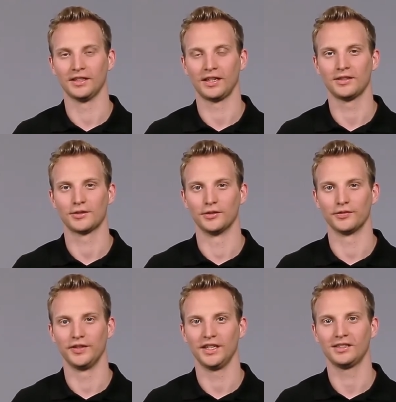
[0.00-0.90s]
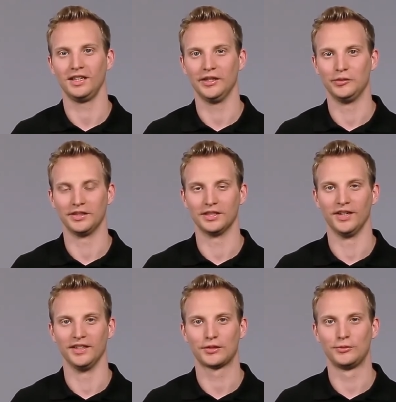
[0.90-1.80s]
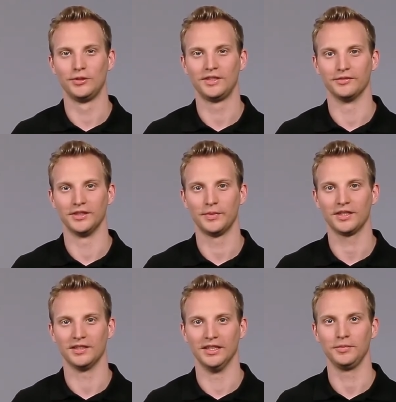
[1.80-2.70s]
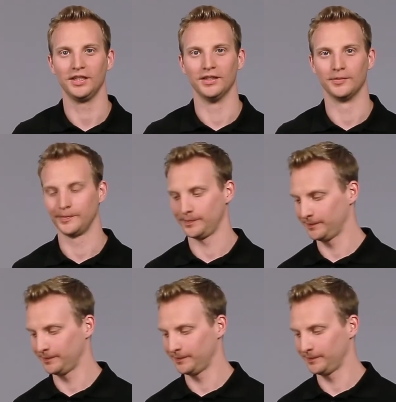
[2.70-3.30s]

use the Universal Device Software IO-Link Device Tool by